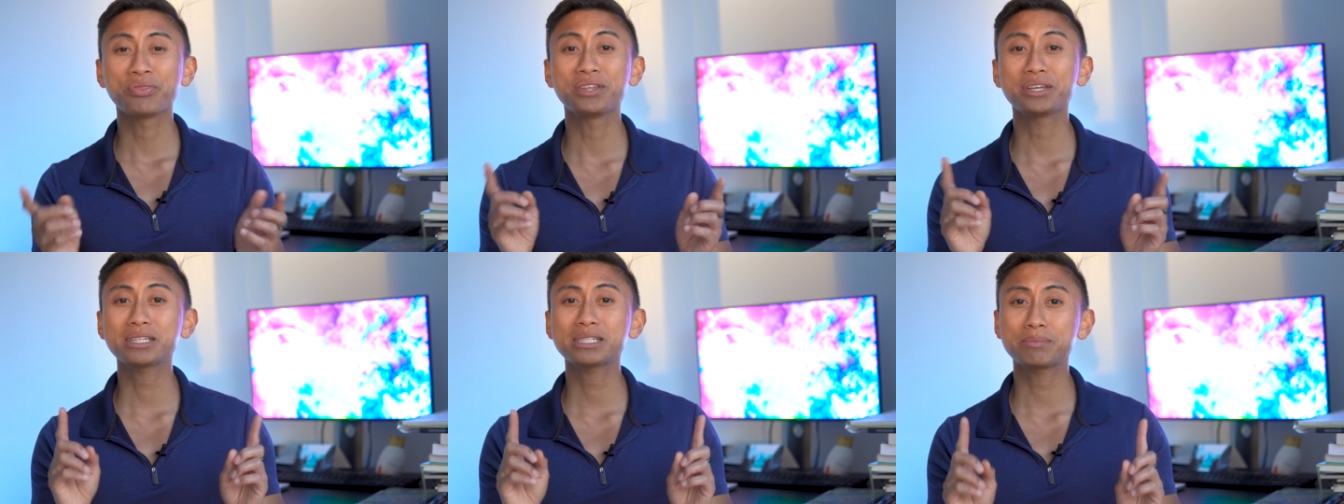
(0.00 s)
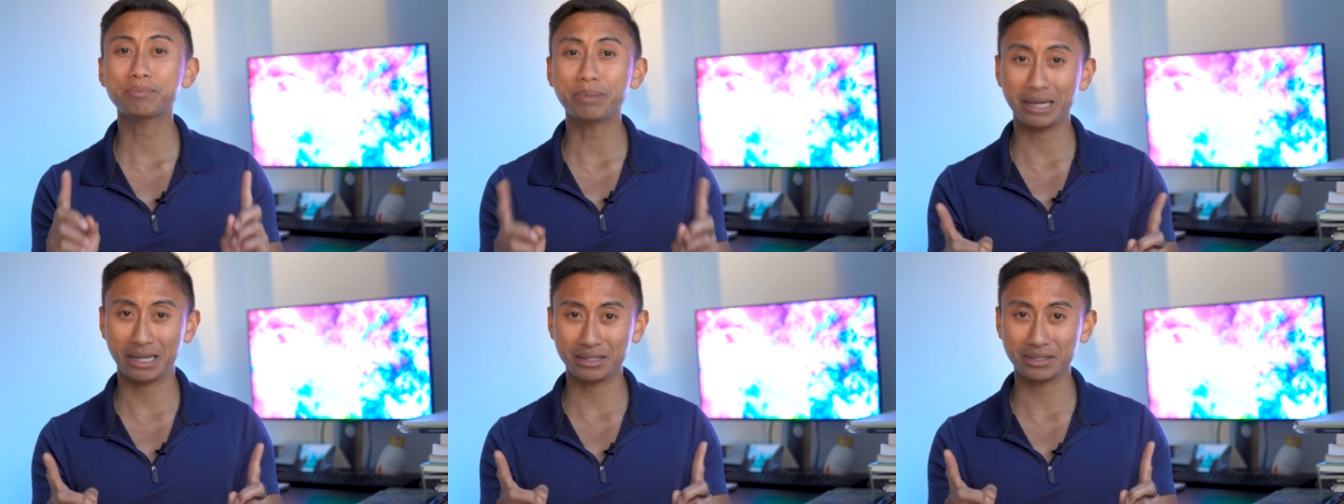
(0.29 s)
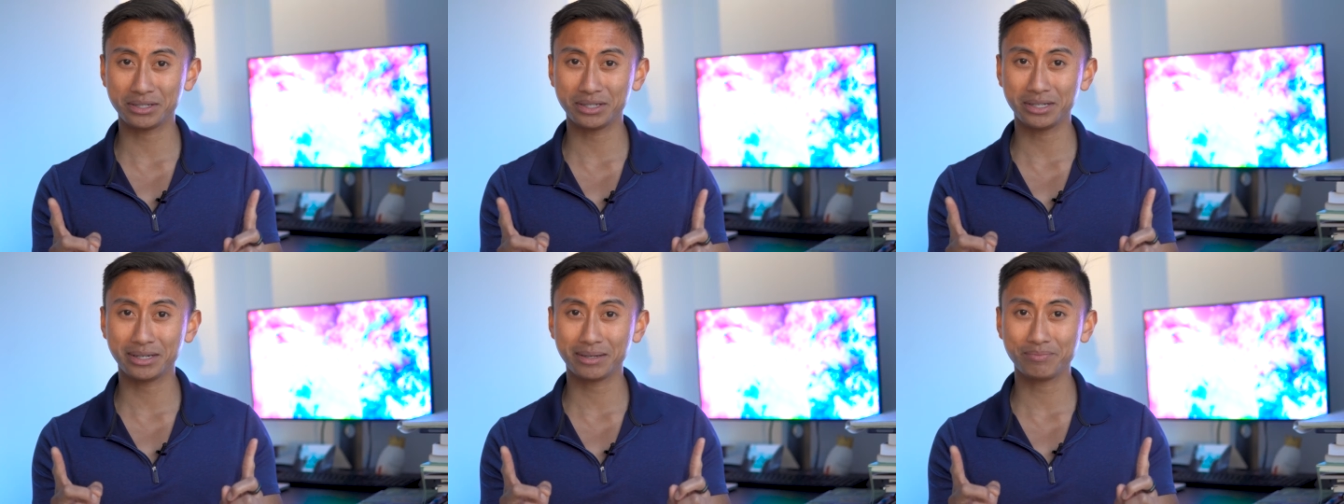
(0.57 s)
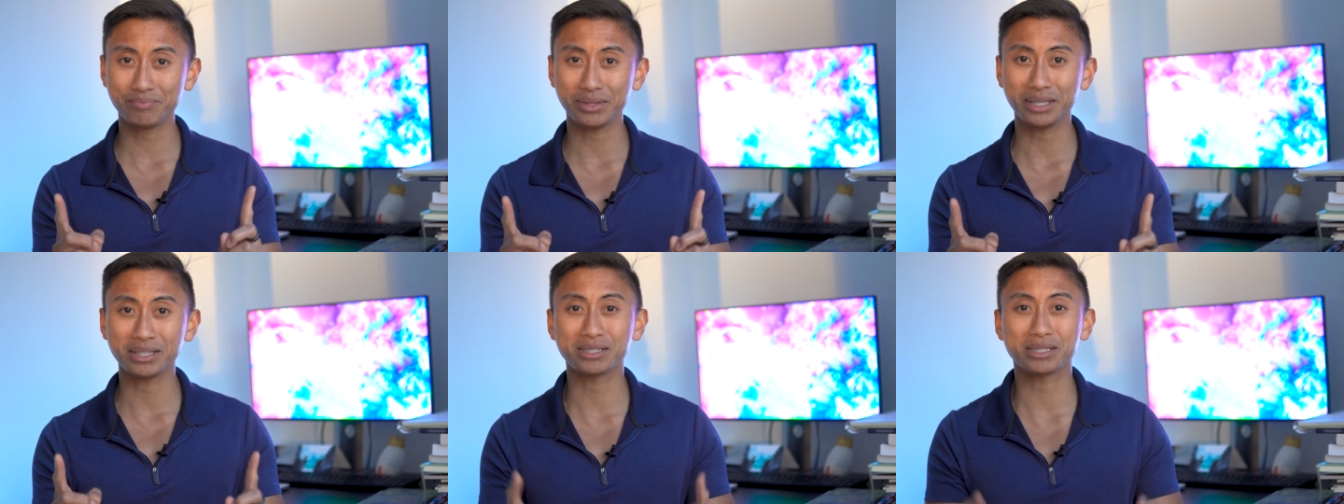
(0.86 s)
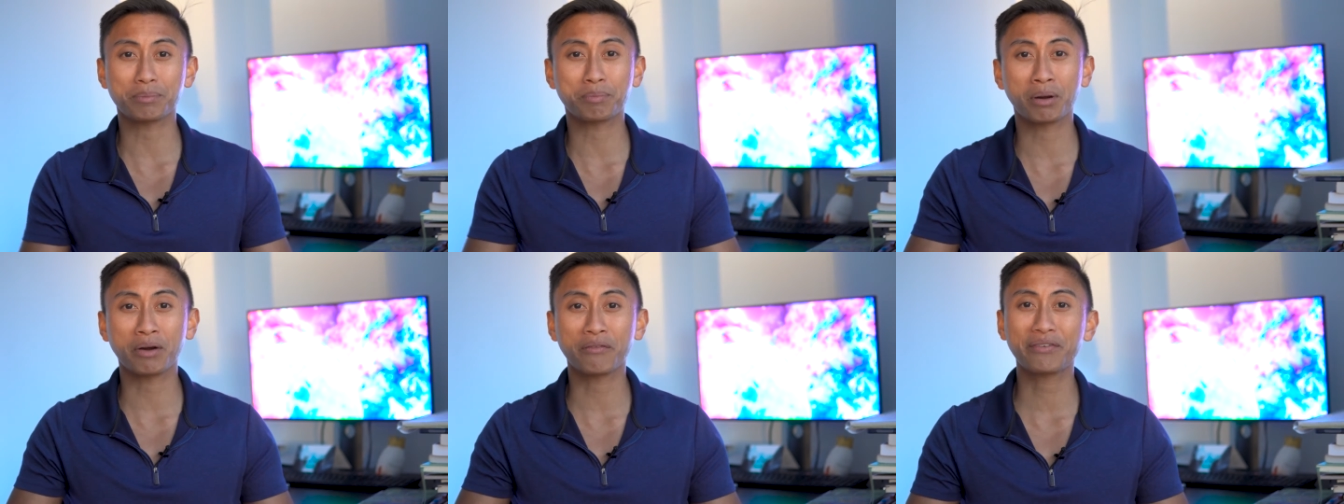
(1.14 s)
This painting
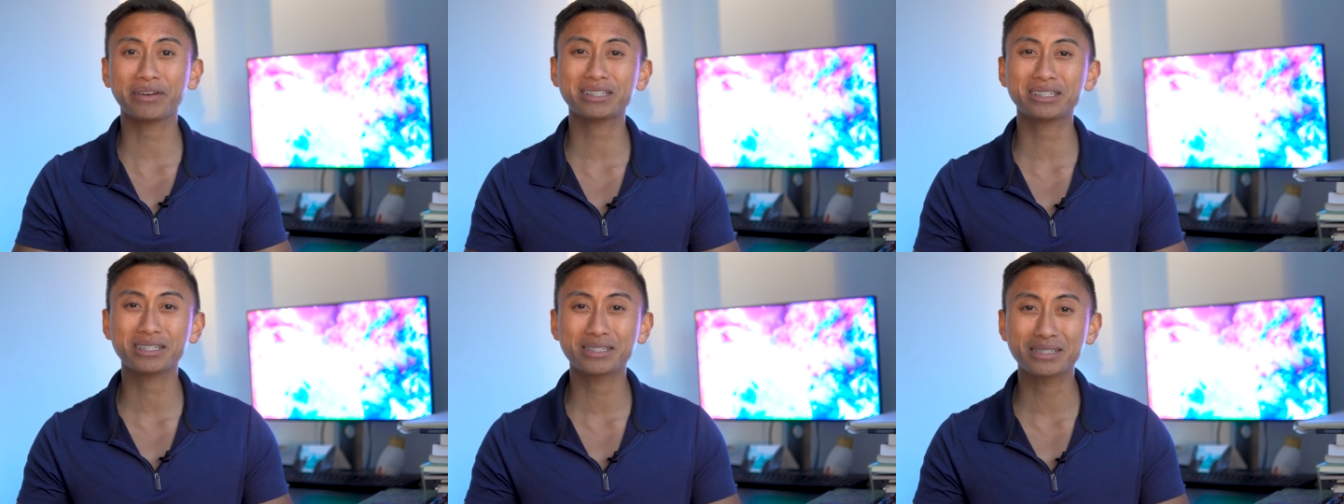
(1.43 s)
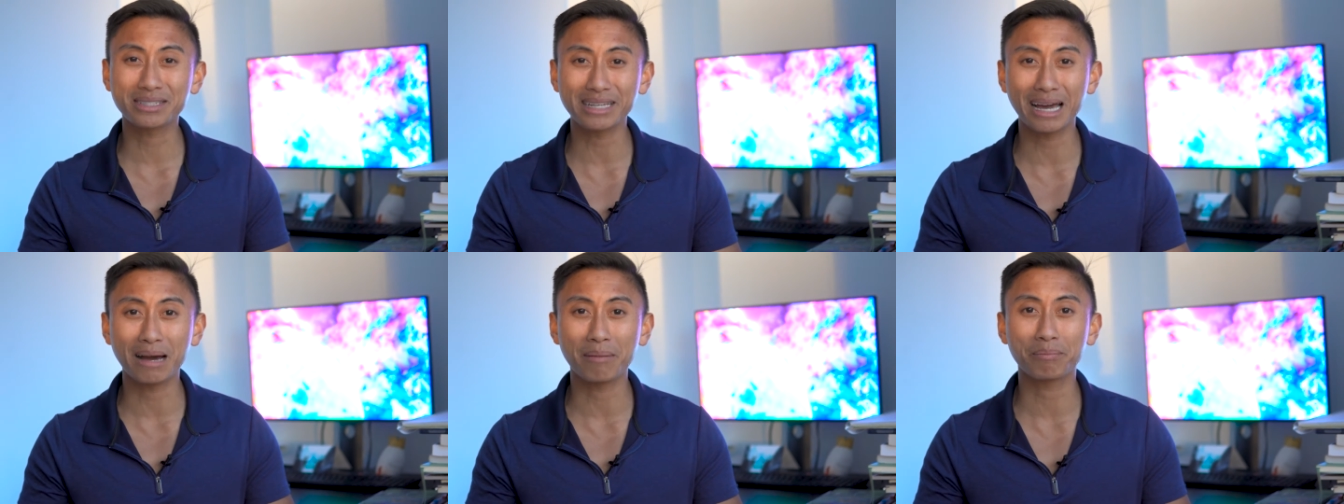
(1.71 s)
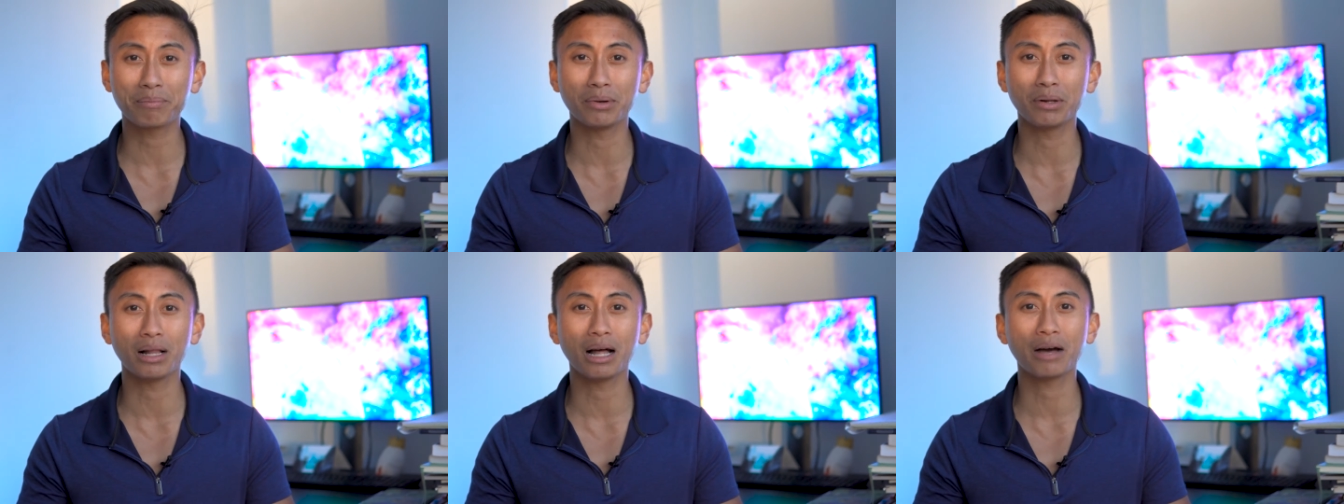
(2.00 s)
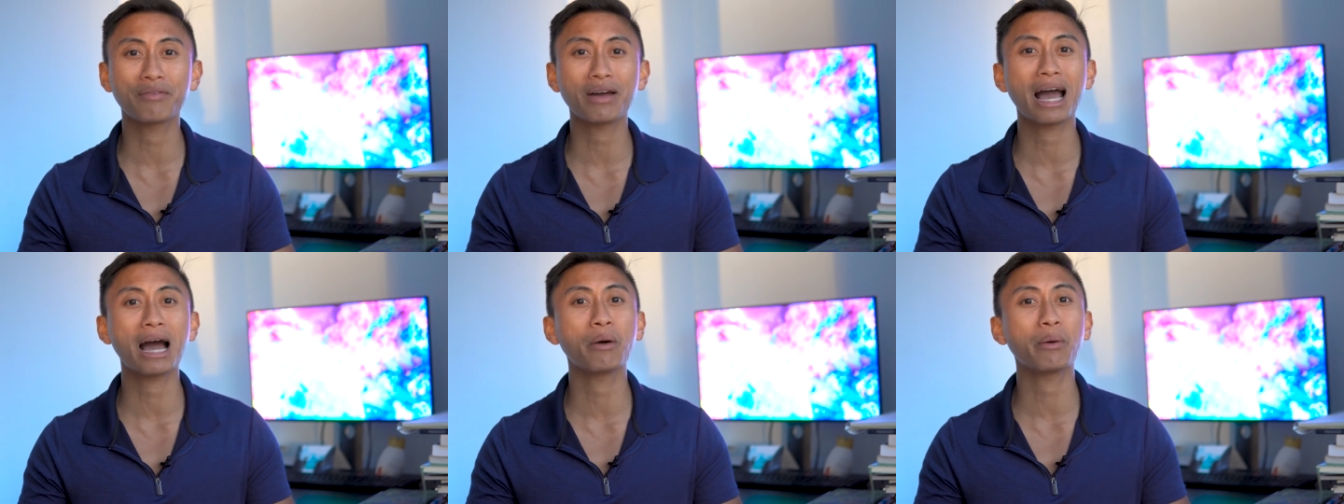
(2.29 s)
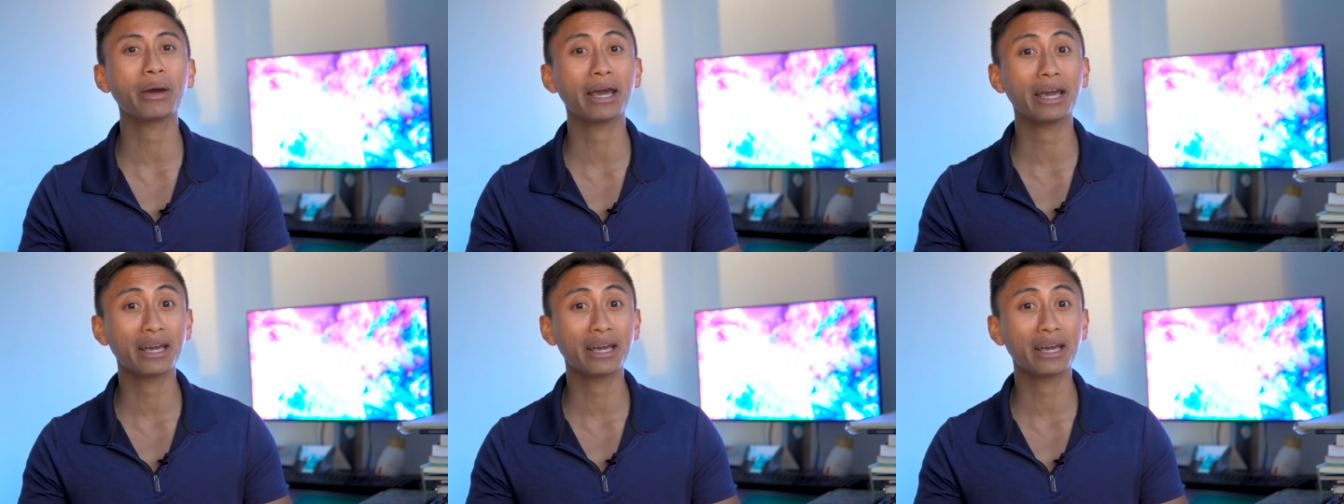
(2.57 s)
is the perfect example of how